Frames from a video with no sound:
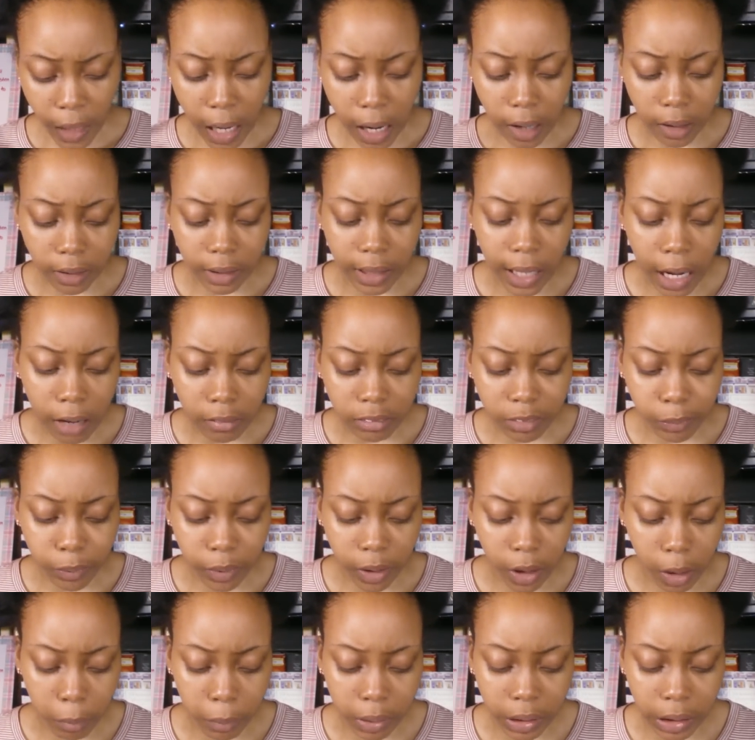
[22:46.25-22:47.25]
Our lives
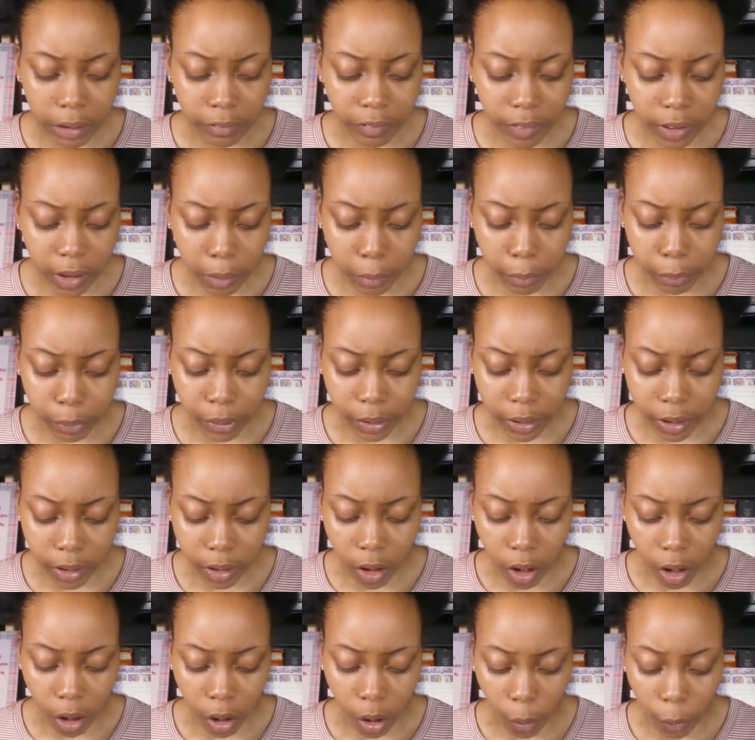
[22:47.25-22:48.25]
become a living and
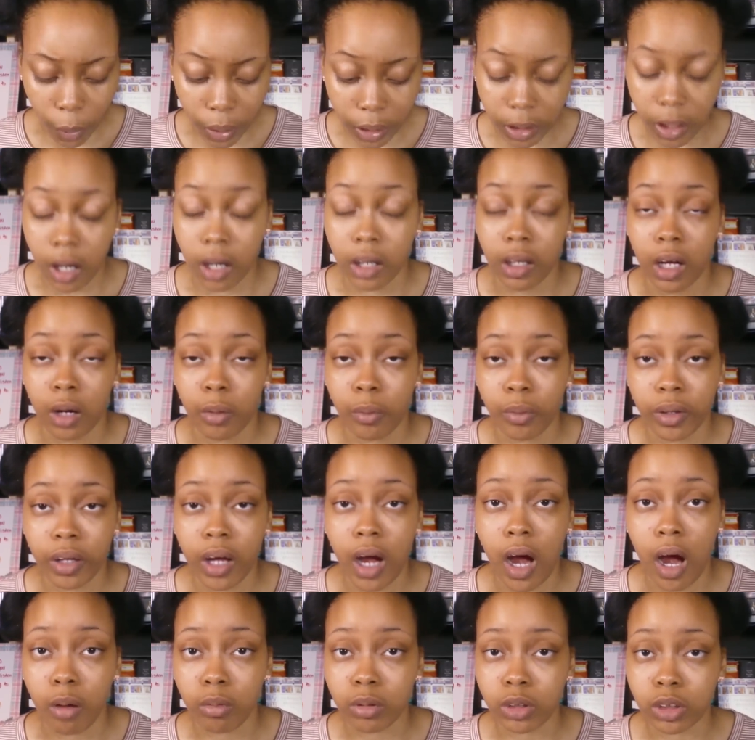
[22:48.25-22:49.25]
breathing ongoing dialogue with
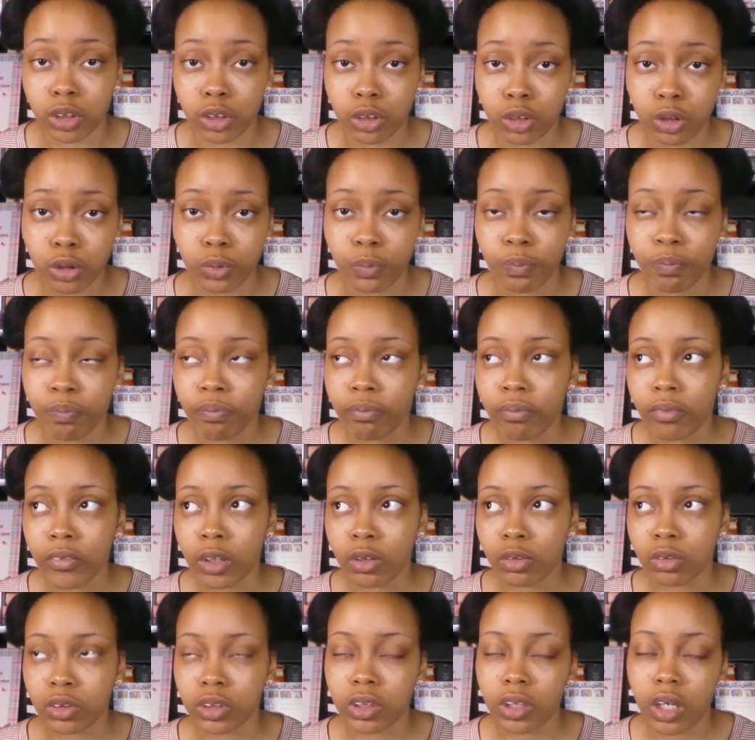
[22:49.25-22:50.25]
God, which is true.
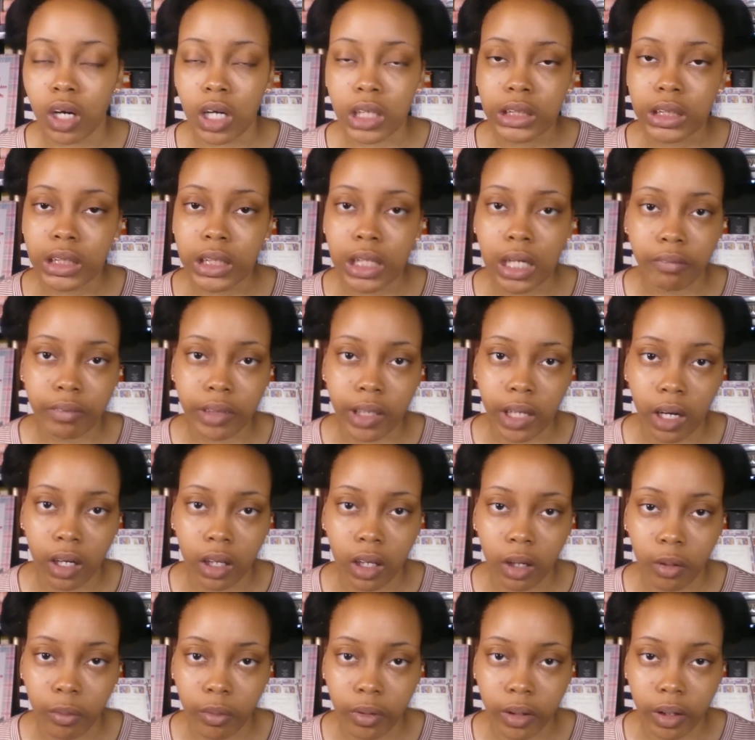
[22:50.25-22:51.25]
You should constantly have a
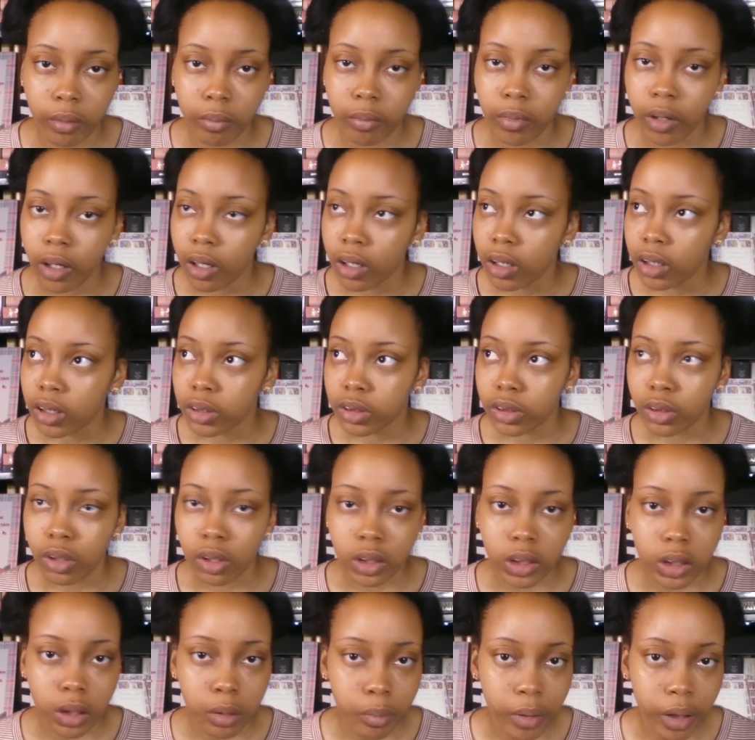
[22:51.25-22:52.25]
dialogue with Him.
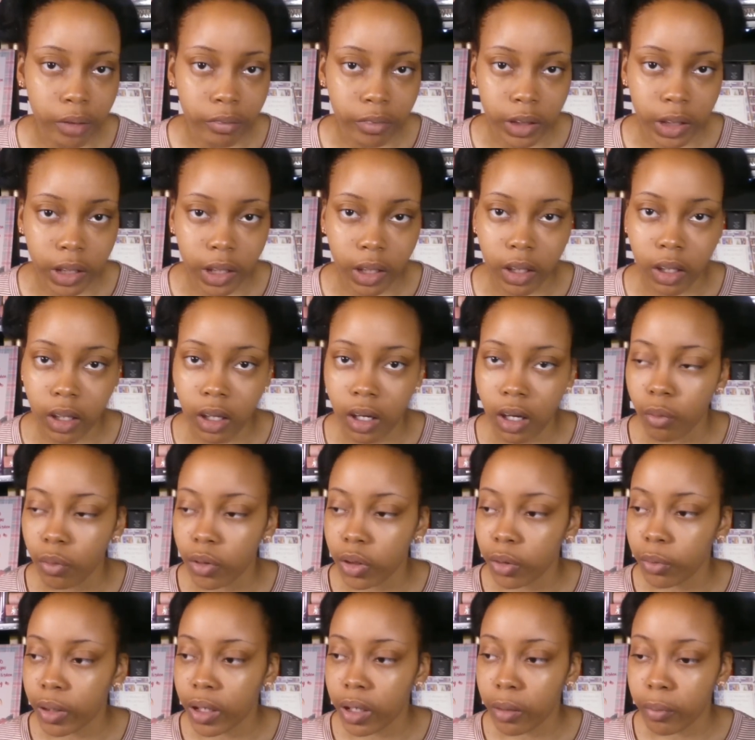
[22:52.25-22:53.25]
Talk to Him every day.
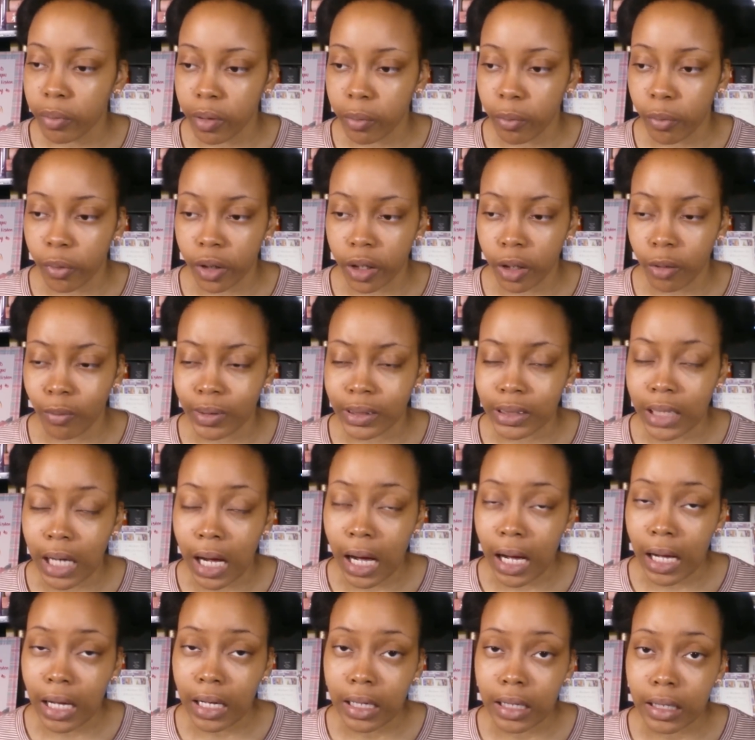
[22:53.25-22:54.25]
When you wake up in the morning, which
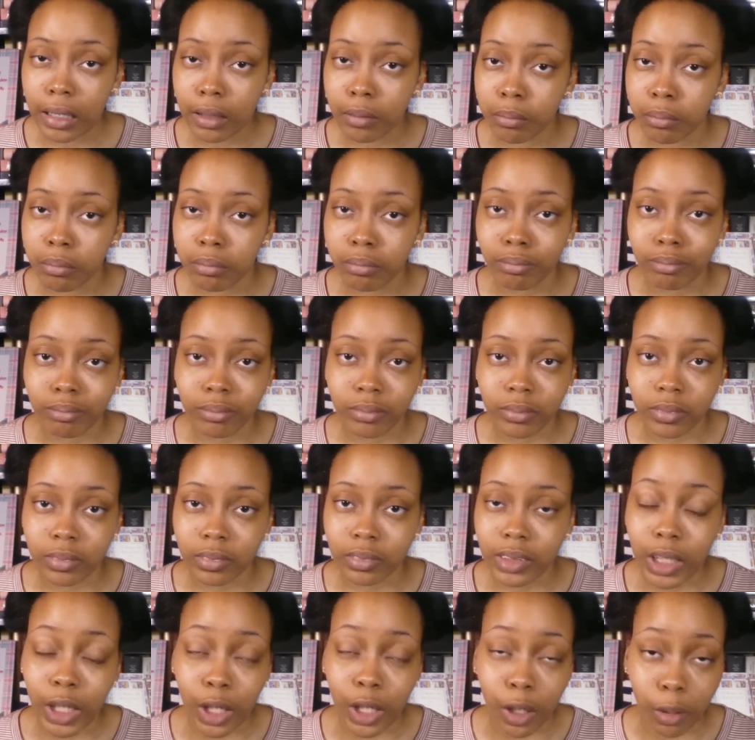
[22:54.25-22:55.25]
I am
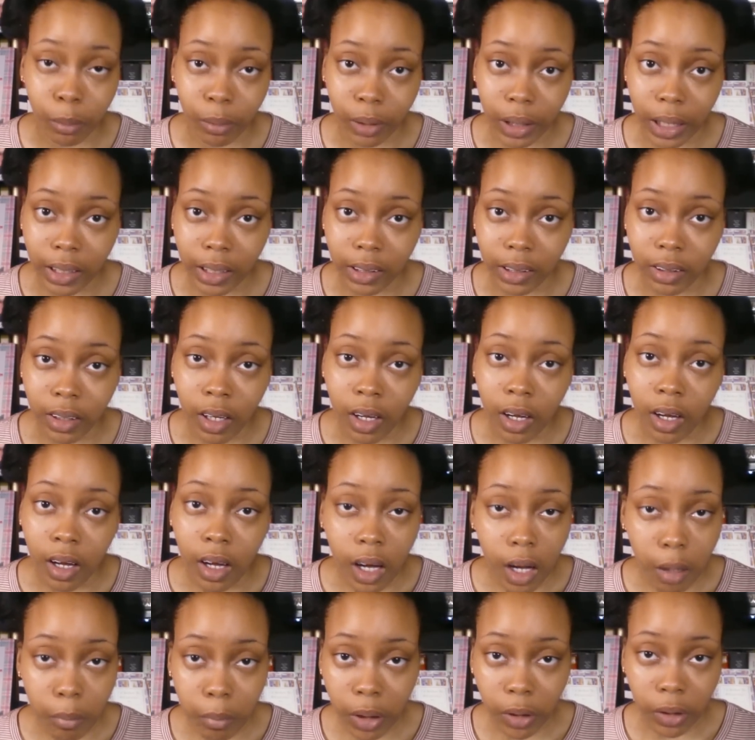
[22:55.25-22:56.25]
terrible at,
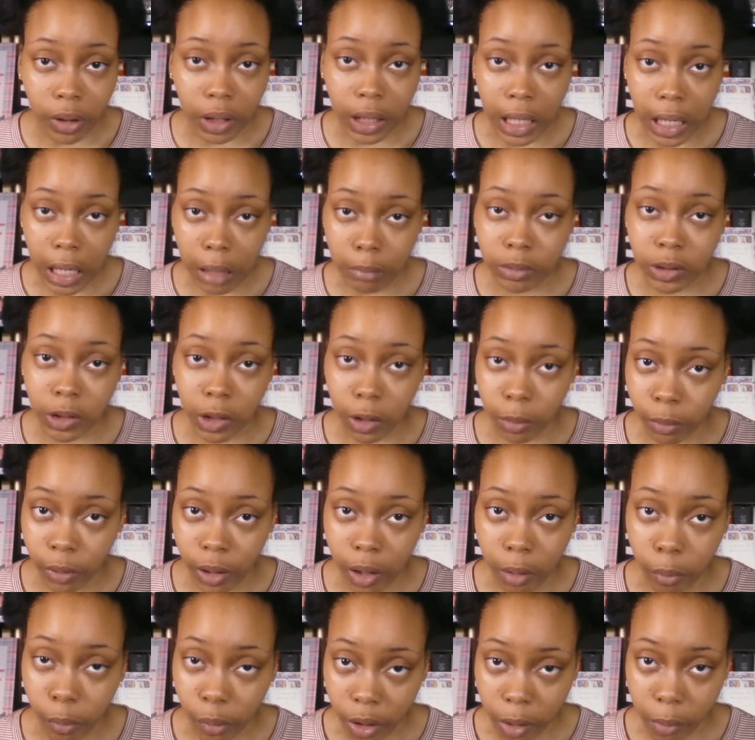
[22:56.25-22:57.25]
I'm not gonna lie, I'm terrible
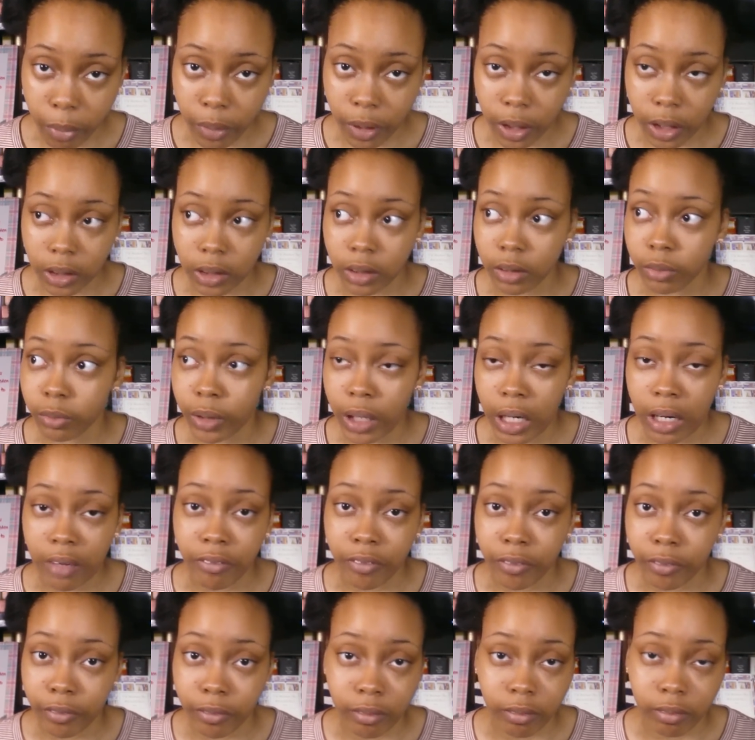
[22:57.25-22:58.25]
at morning prayers. When I
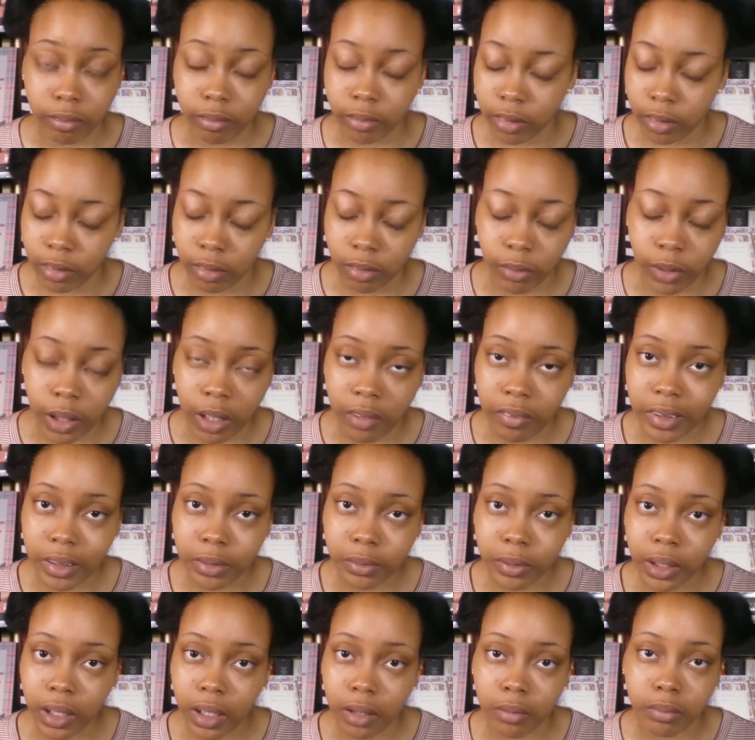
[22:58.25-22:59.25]
when I first
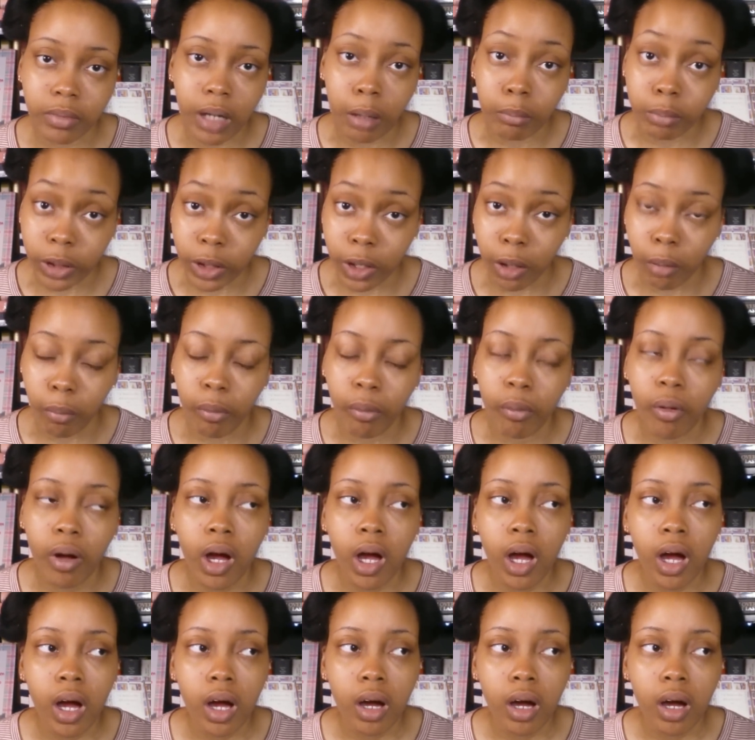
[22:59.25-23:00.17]
wake up, I'm terrible.